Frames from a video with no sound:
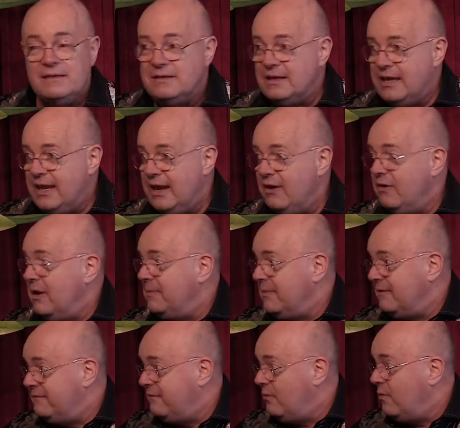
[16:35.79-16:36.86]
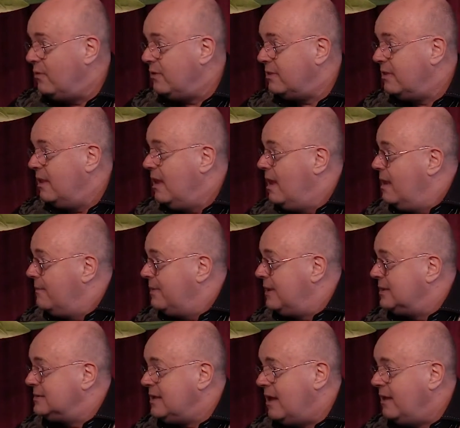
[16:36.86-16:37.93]
to carry me forth.
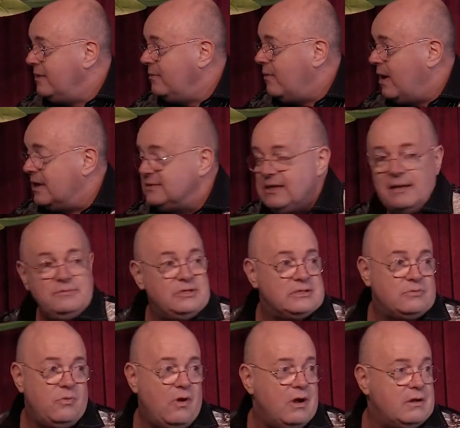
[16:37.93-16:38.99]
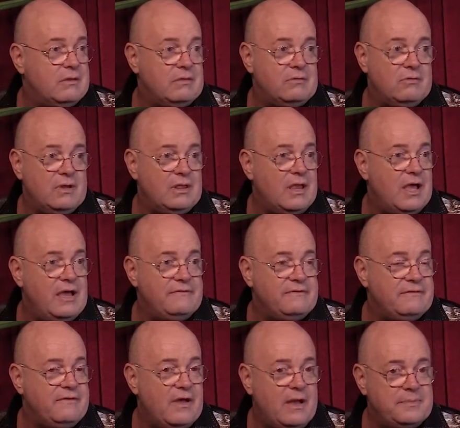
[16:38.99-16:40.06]
Because otherwise, I'm just walking through a life
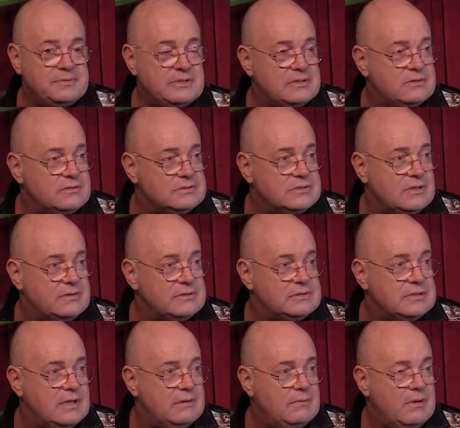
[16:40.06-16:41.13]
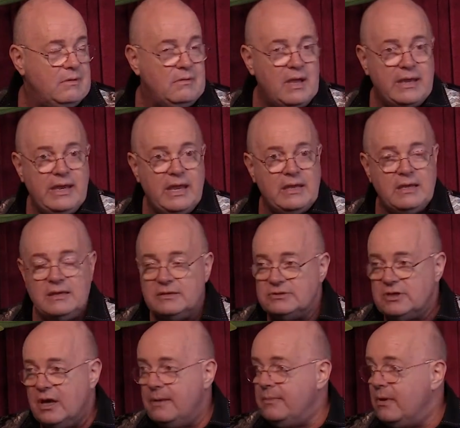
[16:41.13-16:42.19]
of obstacles all the time. Oh, I can't get a
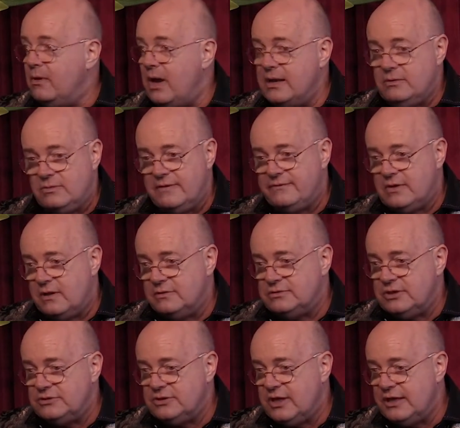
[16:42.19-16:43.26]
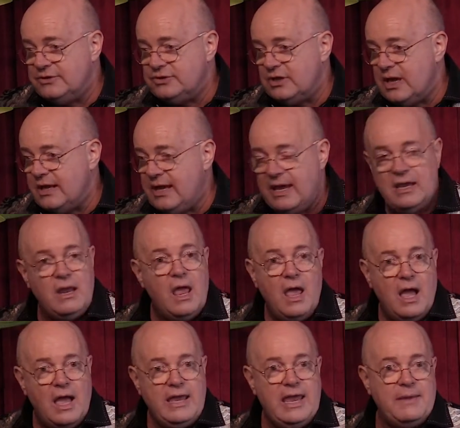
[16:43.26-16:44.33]
job. Oh, I don't have college education. I
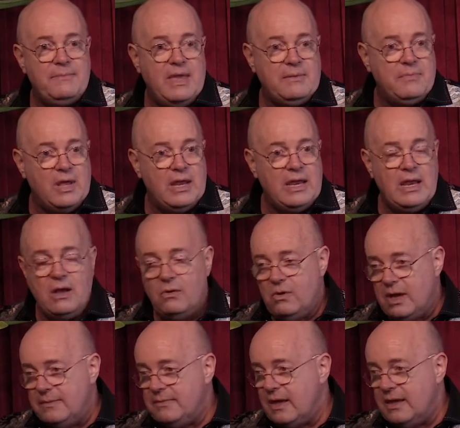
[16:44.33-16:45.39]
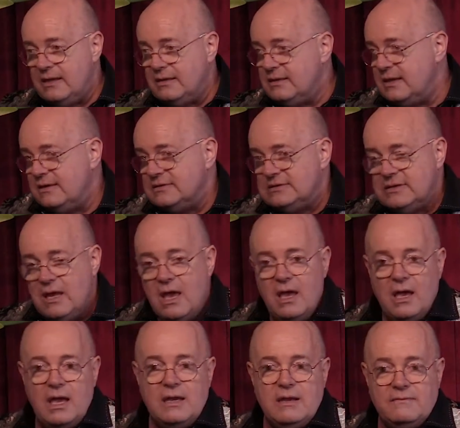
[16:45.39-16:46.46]
can't make money. Oh,
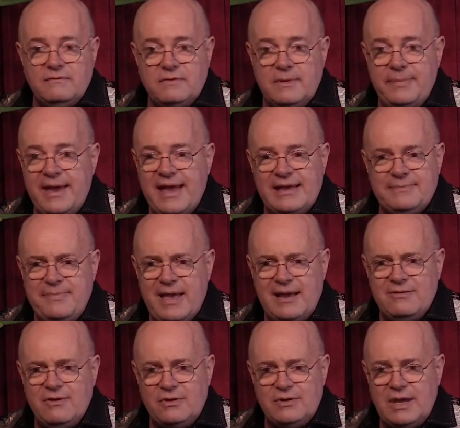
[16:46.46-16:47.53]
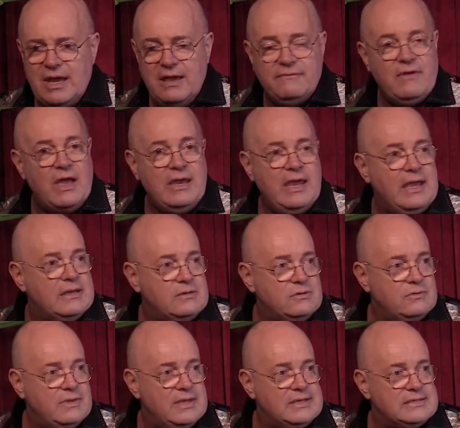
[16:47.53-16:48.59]
I come from the background I can't
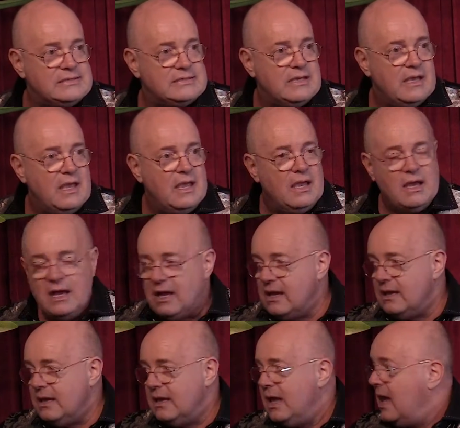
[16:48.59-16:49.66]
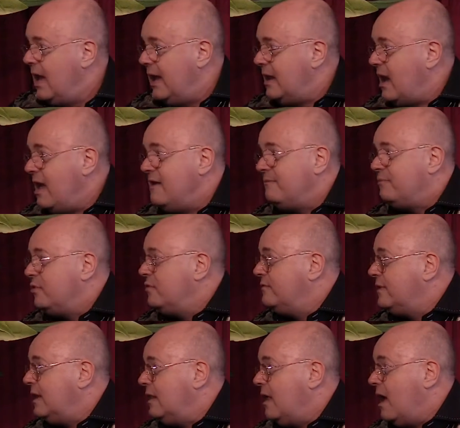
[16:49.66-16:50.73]
do this. And I have
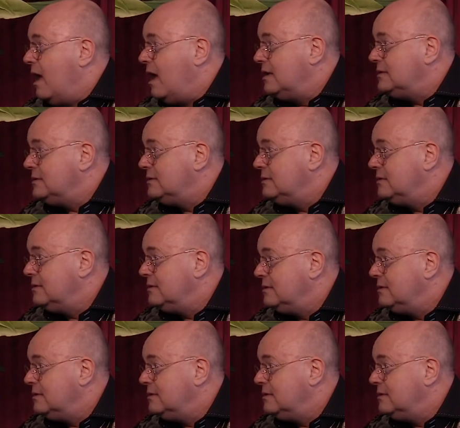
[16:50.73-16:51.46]
proven a lot.